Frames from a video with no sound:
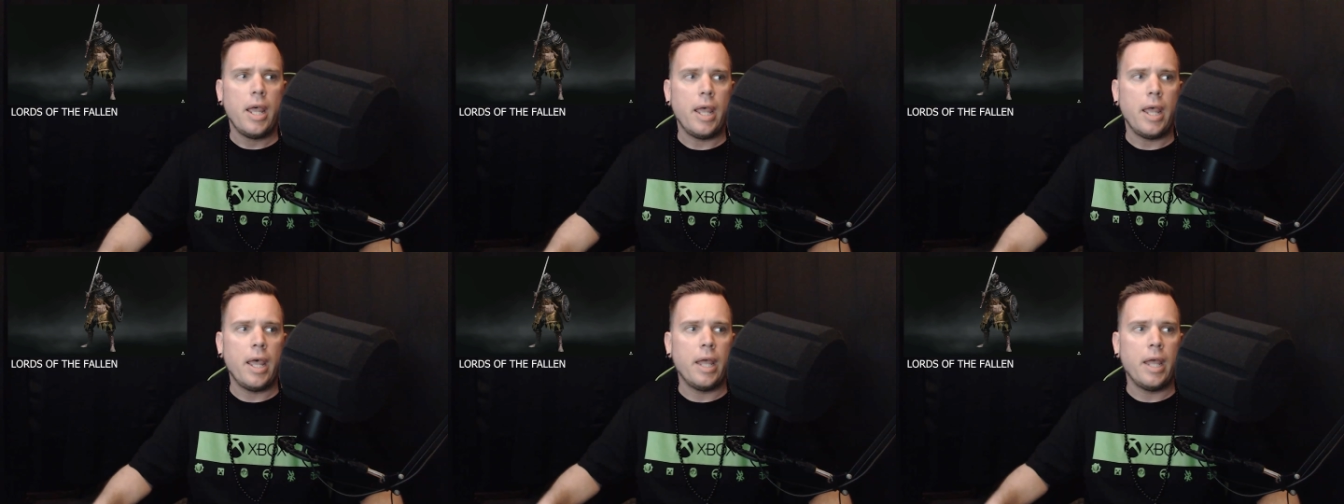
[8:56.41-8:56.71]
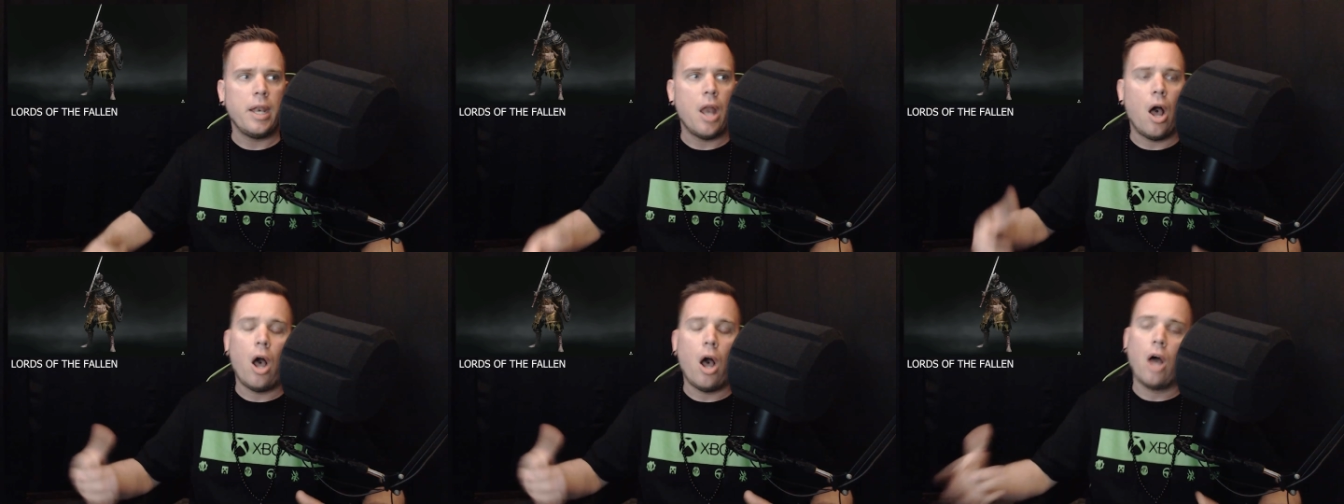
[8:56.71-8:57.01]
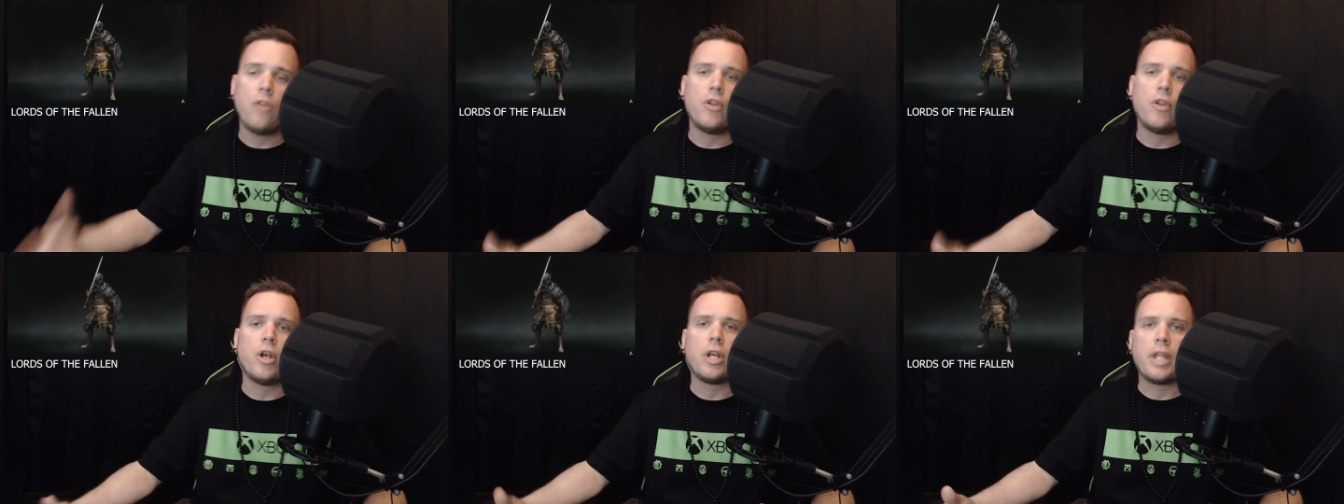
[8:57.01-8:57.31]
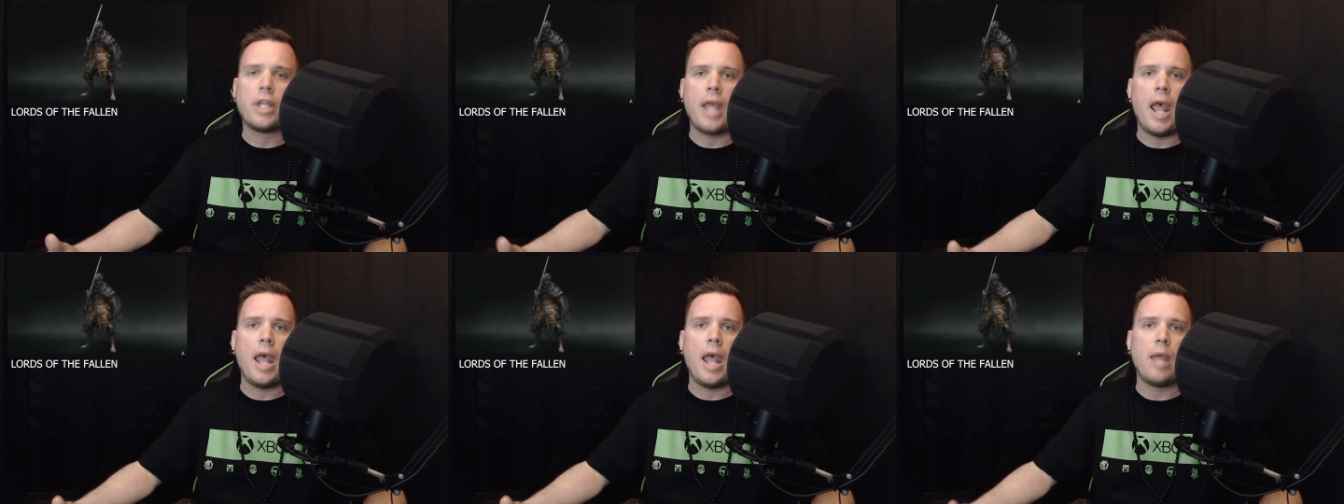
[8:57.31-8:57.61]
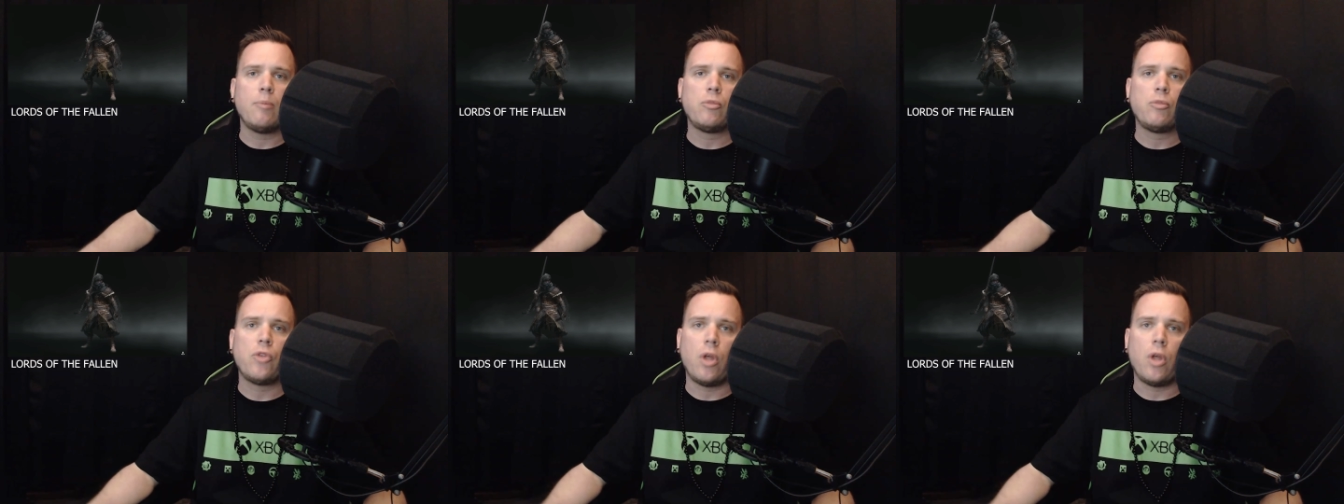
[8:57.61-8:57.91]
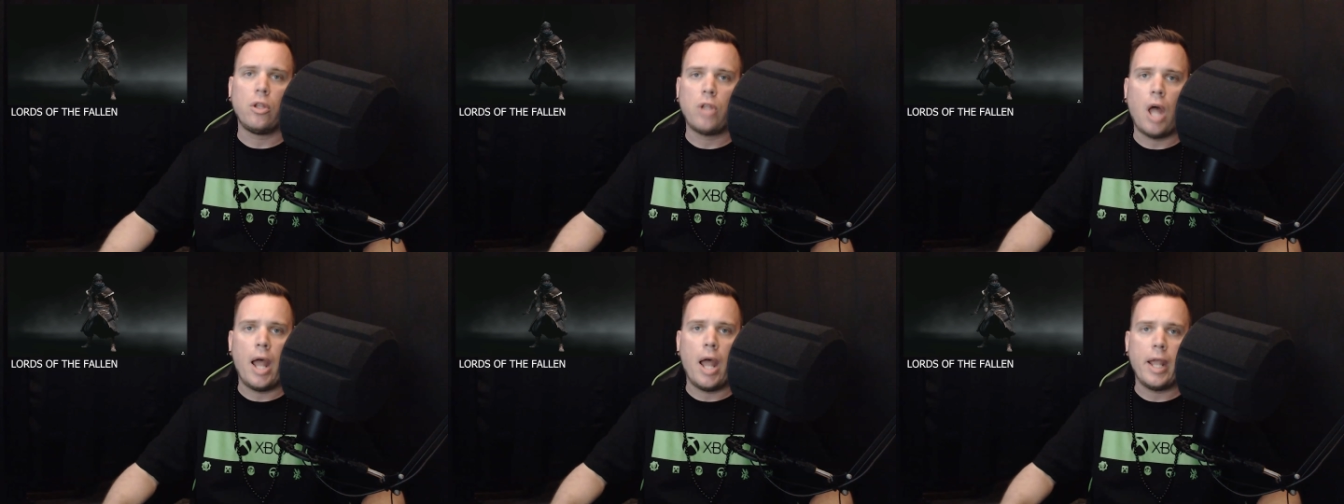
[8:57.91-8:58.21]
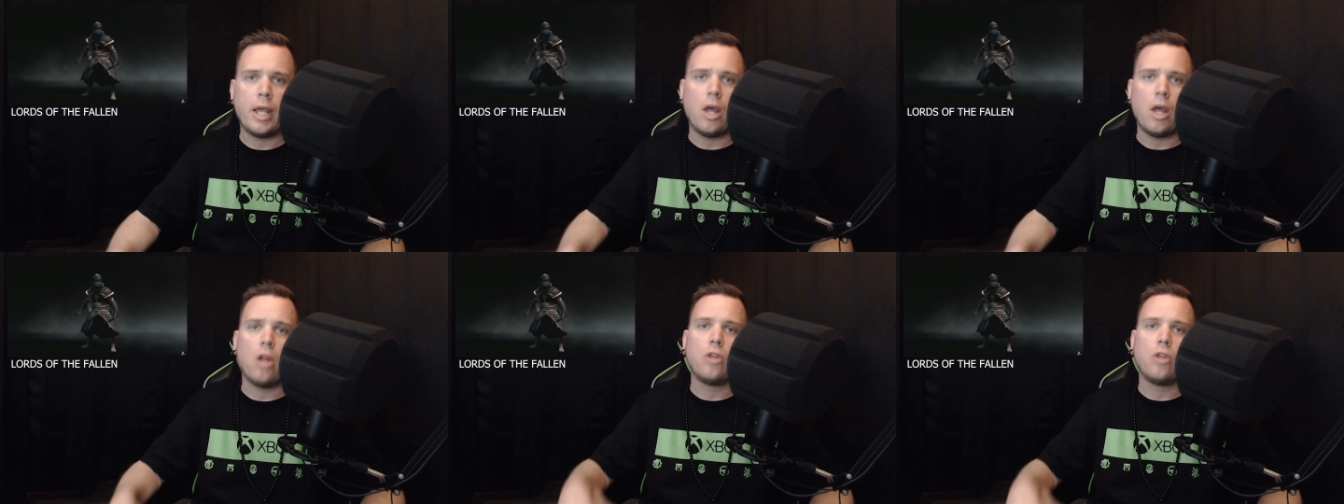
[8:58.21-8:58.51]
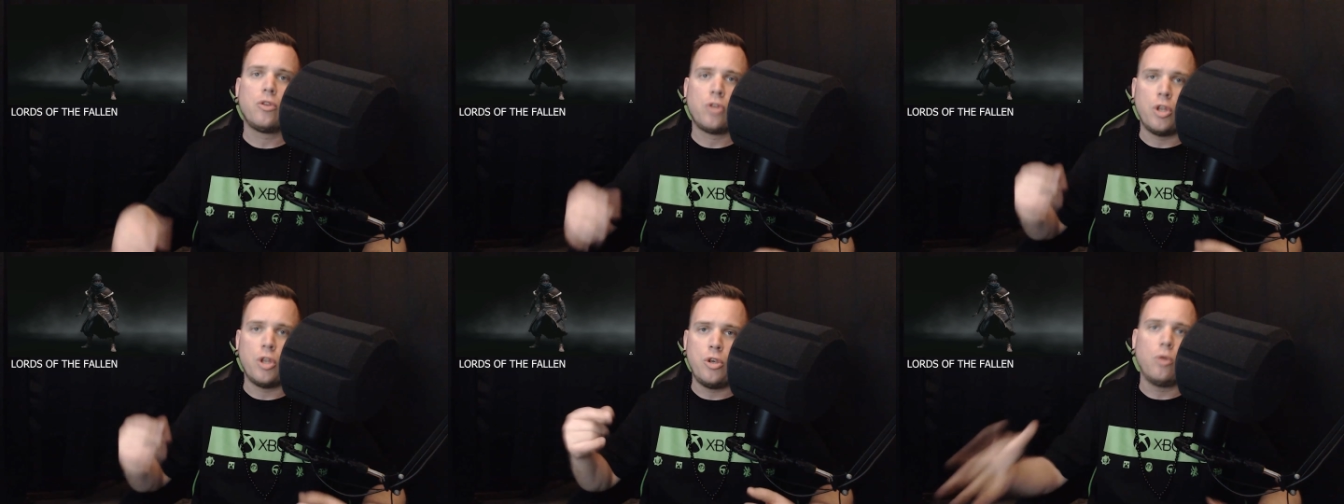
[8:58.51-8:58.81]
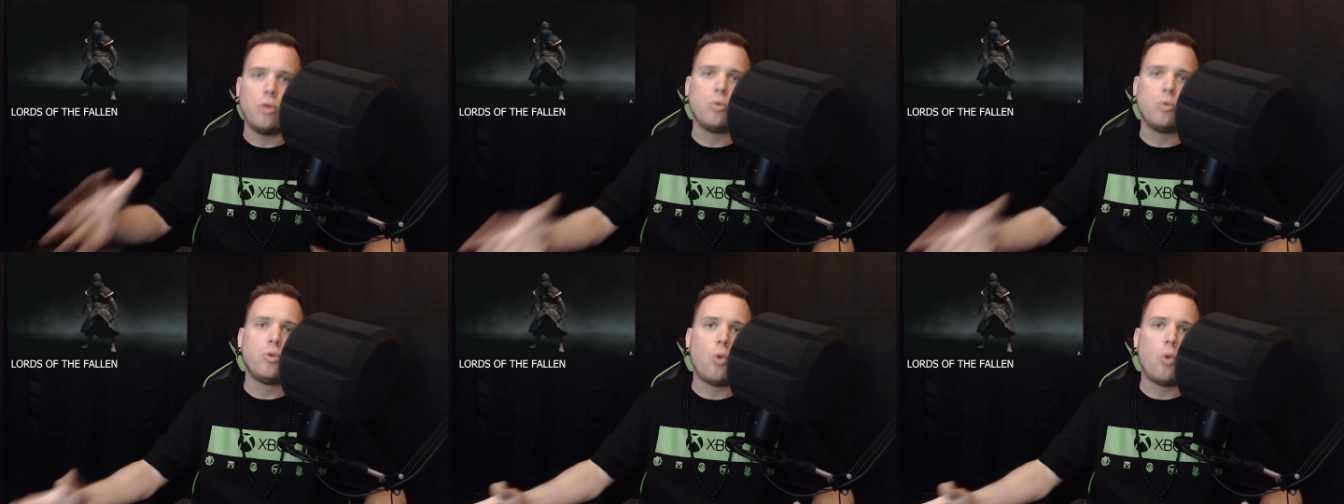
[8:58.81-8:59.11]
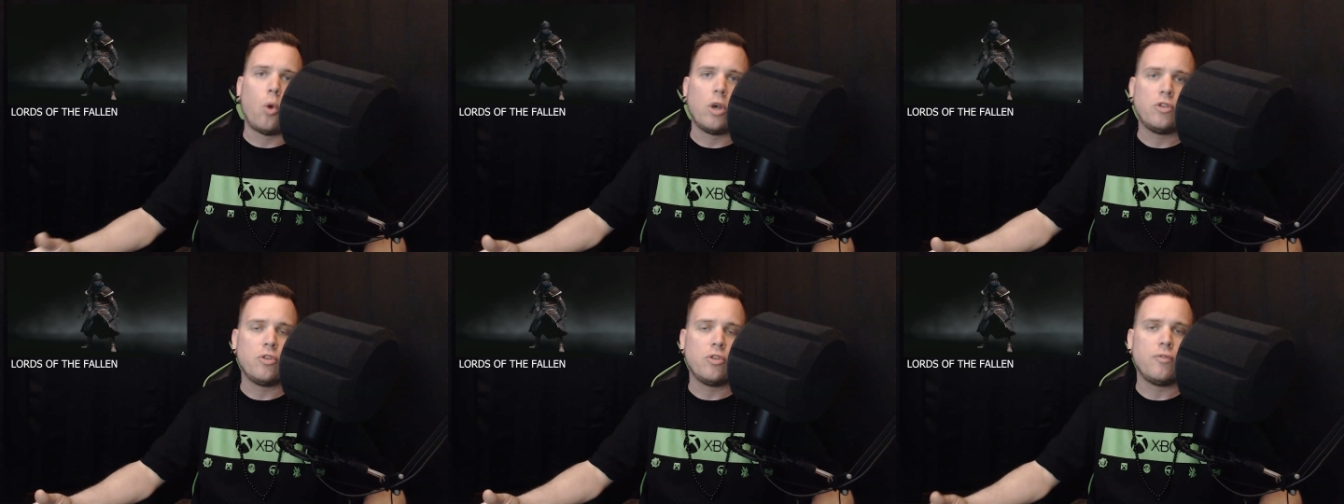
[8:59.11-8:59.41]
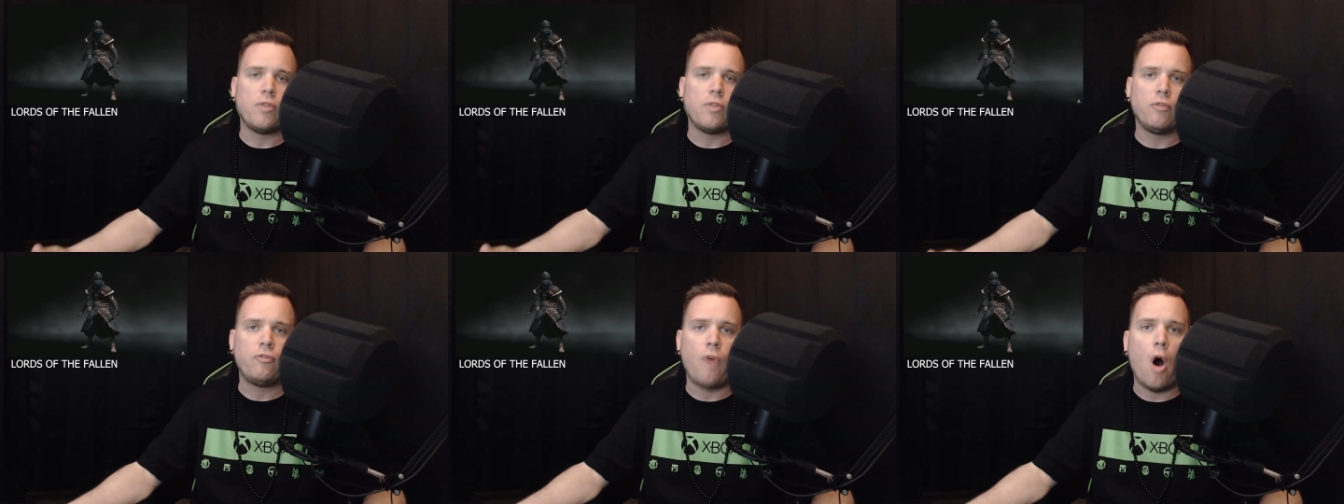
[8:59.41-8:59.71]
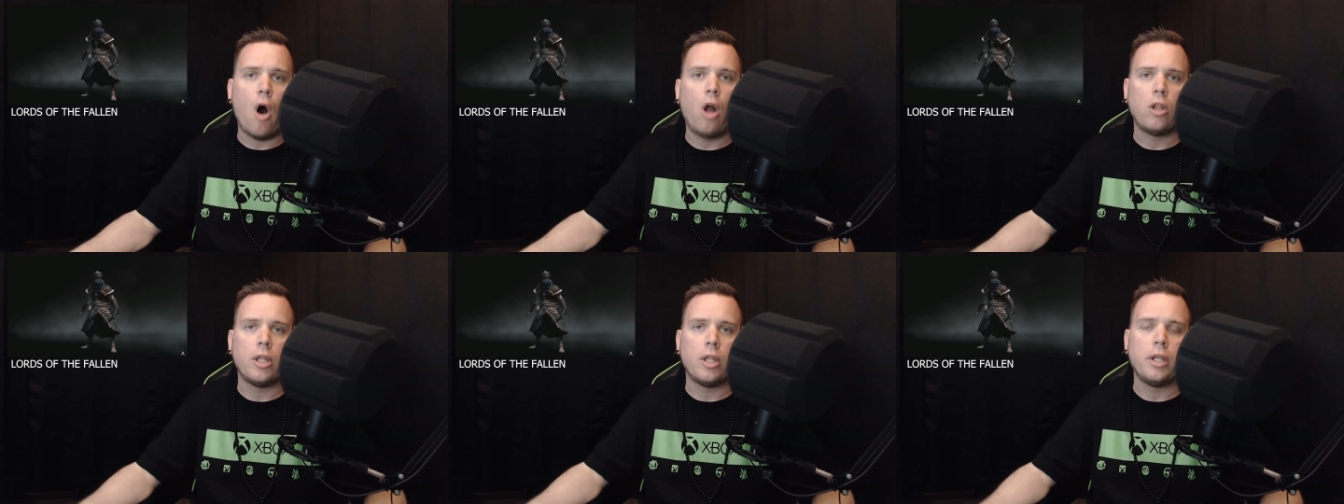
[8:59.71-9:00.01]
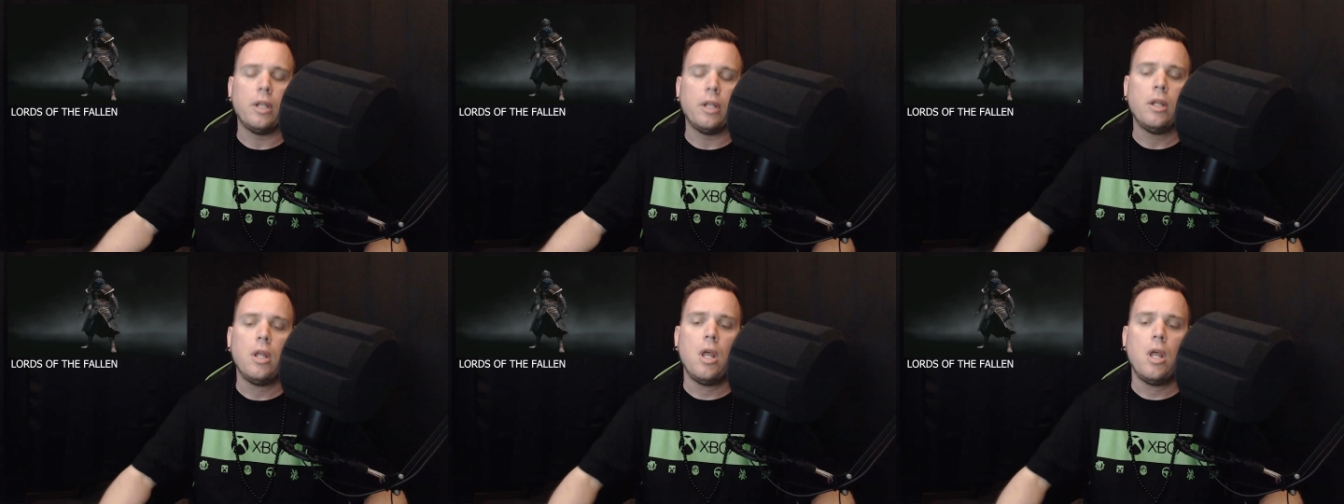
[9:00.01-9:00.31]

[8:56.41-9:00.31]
in other games like the new Lords of the Fallen.